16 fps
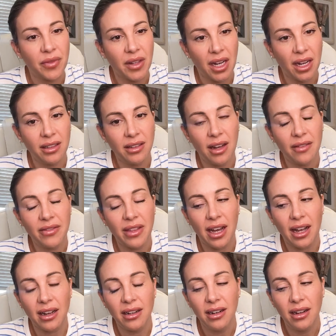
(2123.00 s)
I love
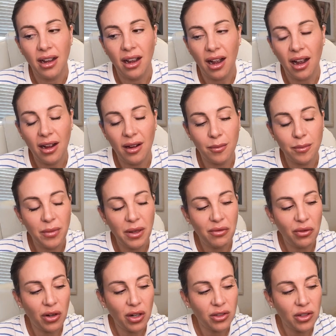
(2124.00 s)
that.
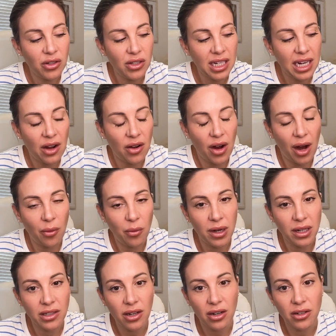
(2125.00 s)
Before closing out, I want
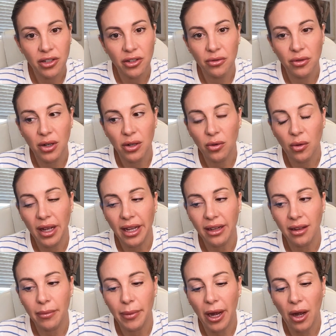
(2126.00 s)
to talk to you real quick
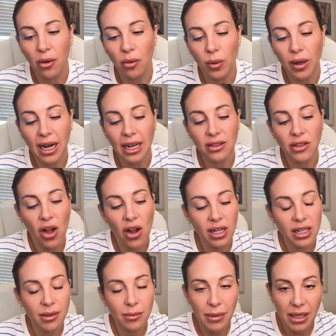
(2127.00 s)
about when I log
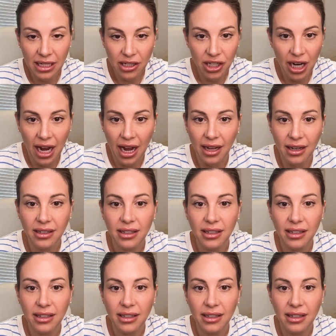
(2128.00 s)
into ManyChat